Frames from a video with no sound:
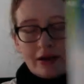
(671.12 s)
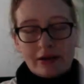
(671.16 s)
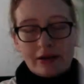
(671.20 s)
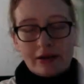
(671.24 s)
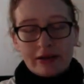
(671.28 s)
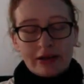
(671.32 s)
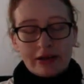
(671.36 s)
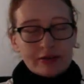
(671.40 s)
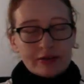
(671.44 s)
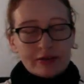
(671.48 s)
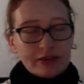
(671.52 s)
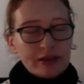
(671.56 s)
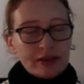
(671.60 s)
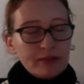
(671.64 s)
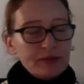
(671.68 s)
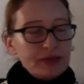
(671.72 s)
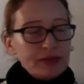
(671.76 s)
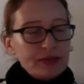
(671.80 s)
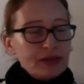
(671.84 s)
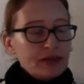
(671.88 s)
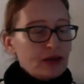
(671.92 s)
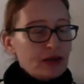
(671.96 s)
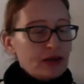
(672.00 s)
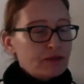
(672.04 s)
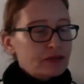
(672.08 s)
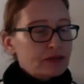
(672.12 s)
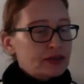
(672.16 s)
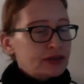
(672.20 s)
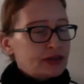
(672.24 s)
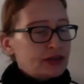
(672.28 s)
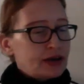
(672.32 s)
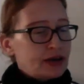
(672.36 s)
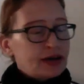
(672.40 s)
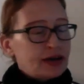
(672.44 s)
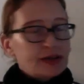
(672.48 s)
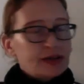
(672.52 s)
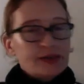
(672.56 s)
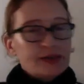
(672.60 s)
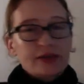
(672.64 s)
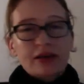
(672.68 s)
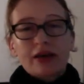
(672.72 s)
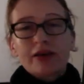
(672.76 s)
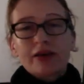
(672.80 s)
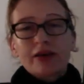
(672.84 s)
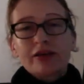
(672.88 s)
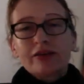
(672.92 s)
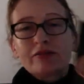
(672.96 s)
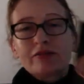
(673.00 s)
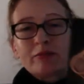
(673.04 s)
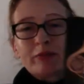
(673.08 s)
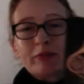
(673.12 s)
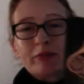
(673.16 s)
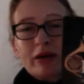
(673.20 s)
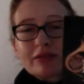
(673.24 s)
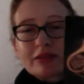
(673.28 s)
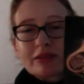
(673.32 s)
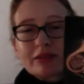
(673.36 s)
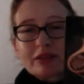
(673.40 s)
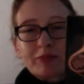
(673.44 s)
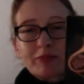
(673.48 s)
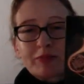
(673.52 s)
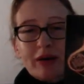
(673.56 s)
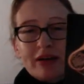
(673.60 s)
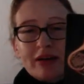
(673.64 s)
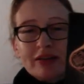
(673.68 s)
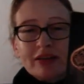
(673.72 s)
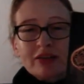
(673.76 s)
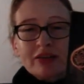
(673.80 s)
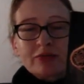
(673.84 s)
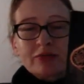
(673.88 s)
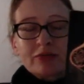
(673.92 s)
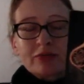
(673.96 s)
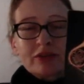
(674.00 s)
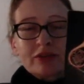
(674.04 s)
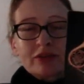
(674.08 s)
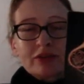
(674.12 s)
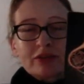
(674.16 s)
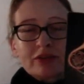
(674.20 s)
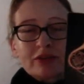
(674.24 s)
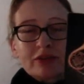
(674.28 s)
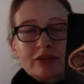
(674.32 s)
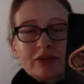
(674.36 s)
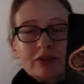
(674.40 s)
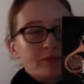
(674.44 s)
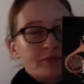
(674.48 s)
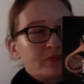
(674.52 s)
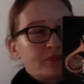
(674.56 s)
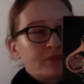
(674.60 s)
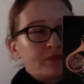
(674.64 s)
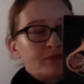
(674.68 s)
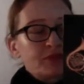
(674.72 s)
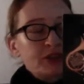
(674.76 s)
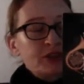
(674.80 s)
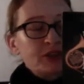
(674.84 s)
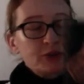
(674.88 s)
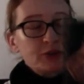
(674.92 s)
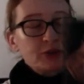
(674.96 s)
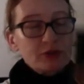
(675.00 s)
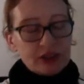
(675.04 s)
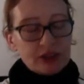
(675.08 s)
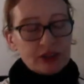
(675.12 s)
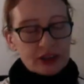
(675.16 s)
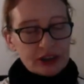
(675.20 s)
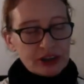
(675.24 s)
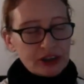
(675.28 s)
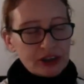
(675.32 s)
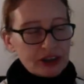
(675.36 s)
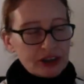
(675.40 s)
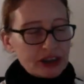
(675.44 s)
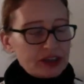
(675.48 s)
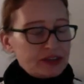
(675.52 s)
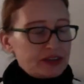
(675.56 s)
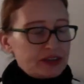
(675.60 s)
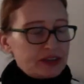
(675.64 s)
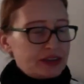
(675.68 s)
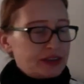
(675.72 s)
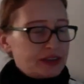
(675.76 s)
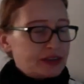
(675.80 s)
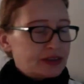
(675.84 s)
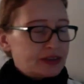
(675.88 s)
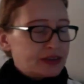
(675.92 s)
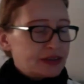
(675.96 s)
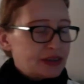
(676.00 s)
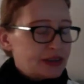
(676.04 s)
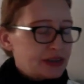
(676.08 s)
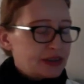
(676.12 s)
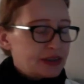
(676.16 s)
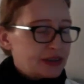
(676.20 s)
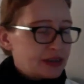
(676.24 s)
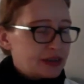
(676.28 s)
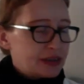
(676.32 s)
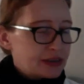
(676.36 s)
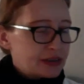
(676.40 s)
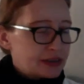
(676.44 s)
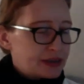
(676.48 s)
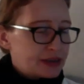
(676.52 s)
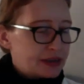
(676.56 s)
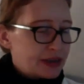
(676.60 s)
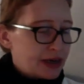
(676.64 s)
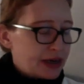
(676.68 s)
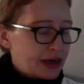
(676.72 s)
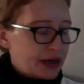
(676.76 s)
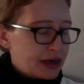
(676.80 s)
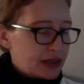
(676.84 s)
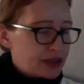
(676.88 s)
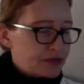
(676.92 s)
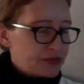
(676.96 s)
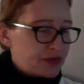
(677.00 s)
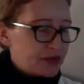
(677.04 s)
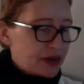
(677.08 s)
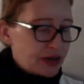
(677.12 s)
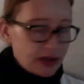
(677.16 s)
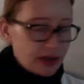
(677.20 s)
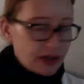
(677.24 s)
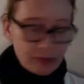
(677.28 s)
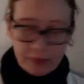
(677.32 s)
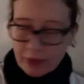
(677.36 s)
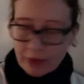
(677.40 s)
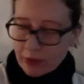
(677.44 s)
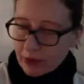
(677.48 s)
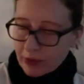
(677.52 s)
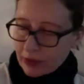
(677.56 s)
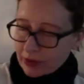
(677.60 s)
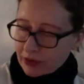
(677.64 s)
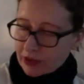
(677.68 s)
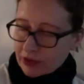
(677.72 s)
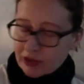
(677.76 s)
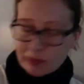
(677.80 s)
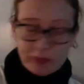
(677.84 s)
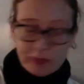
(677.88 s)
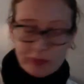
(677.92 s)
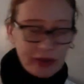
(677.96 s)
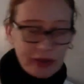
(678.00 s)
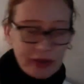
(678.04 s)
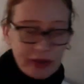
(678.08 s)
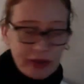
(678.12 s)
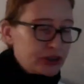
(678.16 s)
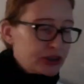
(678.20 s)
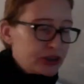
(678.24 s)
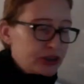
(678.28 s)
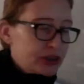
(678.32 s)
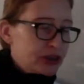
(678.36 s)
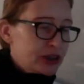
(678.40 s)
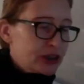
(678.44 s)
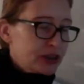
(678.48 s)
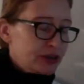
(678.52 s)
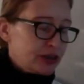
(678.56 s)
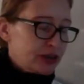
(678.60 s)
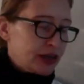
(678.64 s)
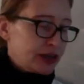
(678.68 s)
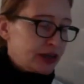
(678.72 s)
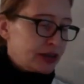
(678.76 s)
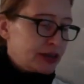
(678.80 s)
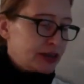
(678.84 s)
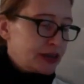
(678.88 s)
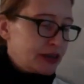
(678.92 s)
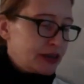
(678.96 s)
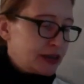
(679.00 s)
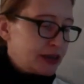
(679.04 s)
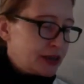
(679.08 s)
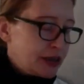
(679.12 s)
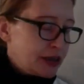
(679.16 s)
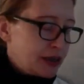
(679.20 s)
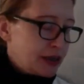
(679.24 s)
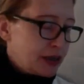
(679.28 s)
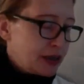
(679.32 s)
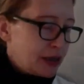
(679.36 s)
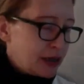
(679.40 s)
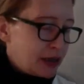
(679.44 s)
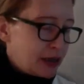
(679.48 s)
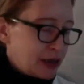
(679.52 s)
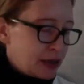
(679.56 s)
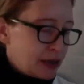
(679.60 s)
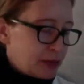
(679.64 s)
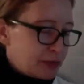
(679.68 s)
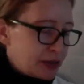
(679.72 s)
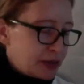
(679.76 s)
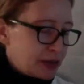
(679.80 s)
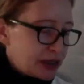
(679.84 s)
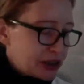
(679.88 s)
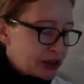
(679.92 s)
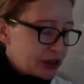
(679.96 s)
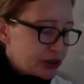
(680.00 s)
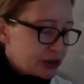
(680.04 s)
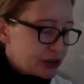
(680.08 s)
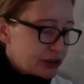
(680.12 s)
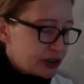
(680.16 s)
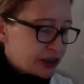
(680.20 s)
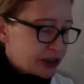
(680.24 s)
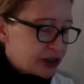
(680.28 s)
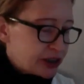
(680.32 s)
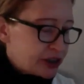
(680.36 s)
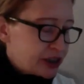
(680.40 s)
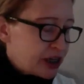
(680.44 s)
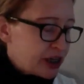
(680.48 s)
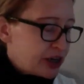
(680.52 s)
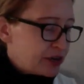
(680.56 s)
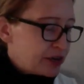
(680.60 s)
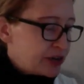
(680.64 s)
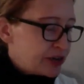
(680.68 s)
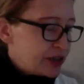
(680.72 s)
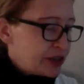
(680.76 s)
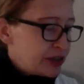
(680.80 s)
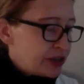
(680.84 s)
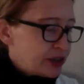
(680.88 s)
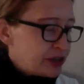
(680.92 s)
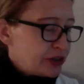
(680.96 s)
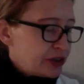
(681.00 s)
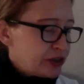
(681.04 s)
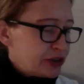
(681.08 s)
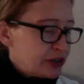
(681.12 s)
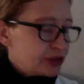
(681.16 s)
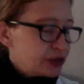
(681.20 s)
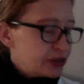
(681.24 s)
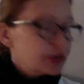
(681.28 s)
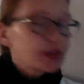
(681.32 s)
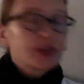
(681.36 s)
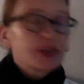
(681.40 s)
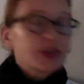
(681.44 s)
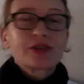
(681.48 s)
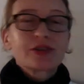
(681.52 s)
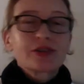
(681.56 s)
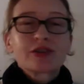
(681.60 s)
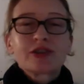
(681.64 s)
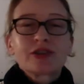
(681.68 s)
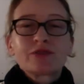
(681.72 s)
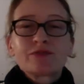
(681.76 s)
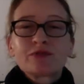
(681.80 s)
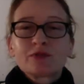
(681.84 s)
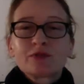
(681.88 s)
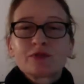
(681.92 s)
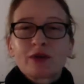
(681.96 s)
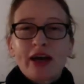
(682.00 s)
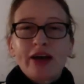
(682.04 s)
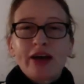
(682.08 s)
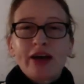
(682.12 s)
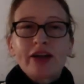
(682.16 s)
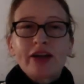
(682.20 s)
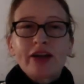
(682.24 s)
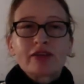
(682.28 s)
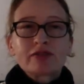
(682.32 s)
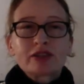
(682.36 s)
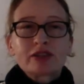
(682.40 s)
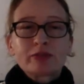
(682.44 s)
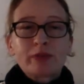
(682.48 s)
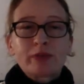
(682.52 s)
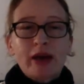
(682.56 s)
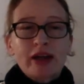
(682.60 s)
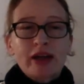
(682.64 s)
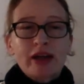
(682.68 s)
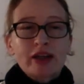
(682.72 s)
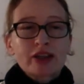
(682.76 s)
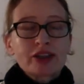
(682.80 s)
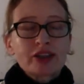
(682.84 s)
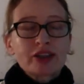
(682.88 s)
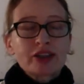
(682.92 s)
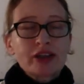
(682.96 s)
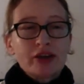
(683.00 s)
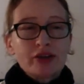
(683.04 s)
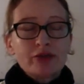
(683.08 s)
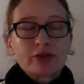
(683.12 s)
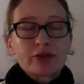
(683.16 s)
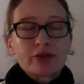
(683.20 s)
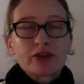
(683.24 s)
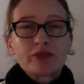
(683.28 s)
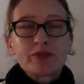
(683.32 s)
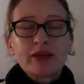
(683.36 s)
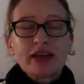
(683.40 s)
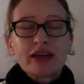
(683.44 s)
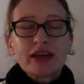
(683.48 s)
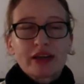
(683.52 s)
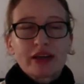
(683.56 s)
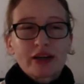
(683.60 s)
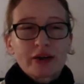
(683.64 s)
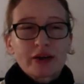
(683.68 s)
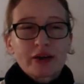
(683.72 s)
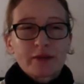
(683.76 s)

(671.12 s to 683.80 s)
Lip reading: Now, something I would tell you about these bilingual visual dictionaries is that it's very important to make sure that the picture dictionary uses the variety of Spanish that you speak.